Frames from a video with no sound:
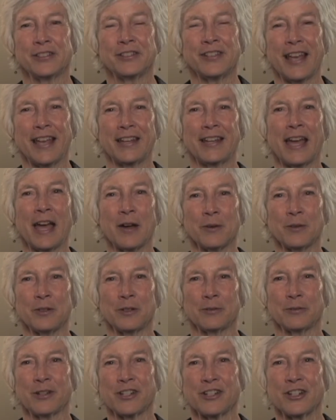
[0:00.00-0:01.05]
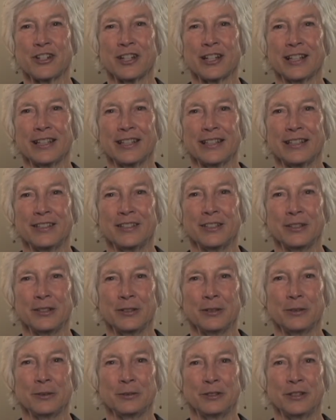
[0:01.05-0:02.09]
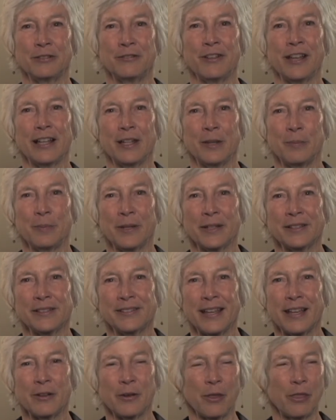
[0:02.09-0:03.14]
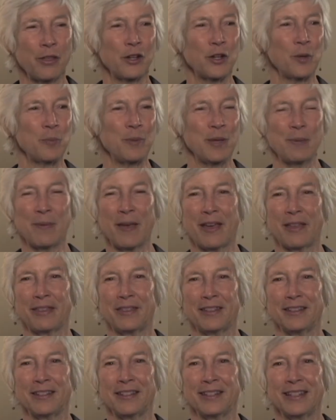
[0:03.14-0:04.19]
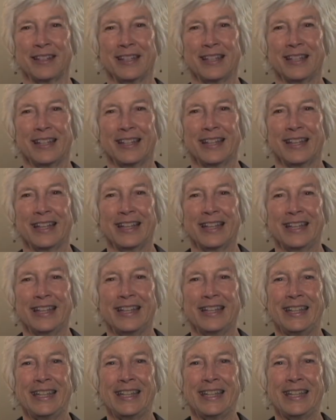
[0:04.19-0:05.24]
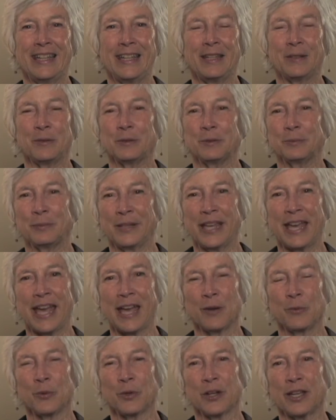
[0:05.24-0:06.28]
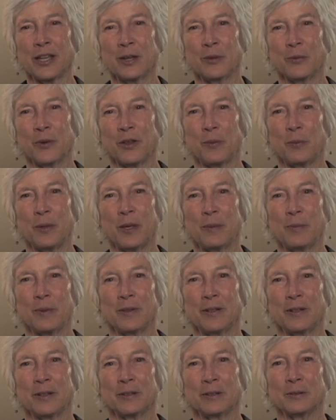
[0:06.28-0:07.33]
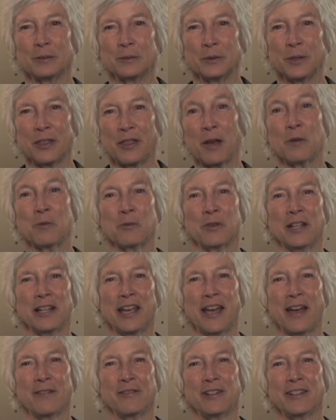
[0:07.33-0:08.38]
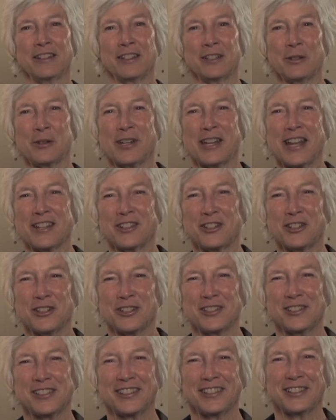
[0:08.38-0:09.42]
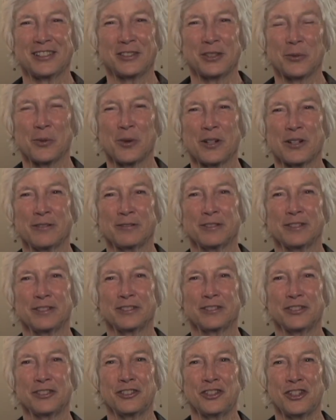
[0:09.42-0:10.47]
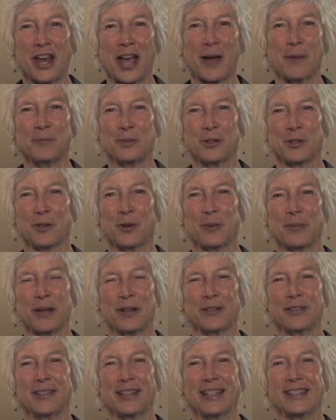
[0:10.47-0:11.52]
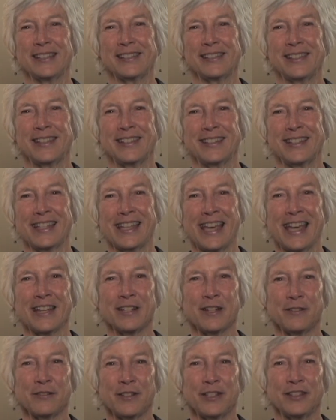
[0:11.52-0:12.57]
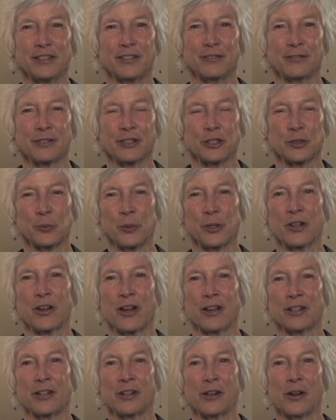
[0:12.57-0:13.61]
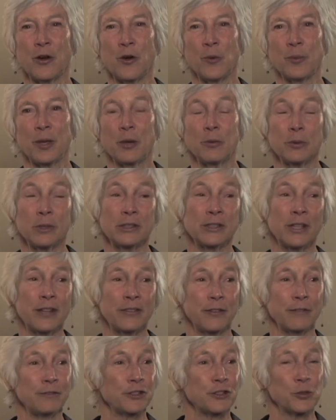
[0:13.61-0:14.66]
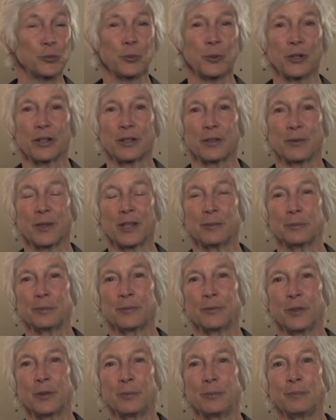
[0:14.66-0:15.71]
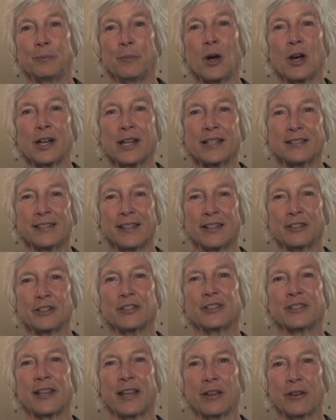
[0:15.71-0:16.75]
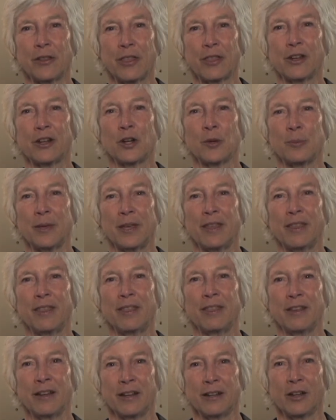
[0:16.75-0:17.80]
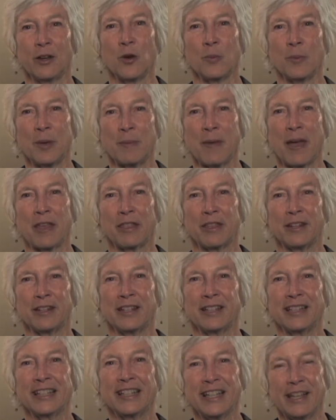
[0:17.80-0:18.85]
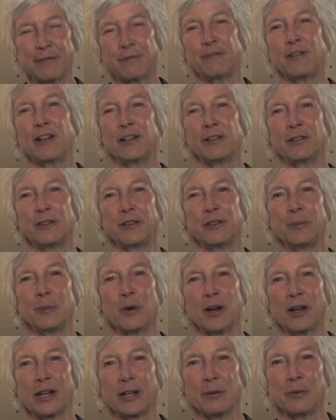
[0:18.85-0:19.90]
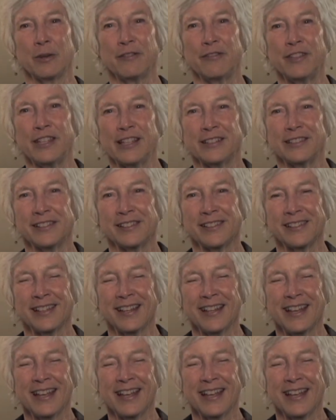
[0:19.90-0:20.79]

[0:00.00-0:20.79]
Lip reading: set out originally to develop a psychotherapy method. He began working with people without really having the credentials, and there's a wonderful chapter about this at the end of his first book on Hakomi. Well, not the first book, the body-centered psychotherapy, the Hakomi Method. It followed The Body Reveals.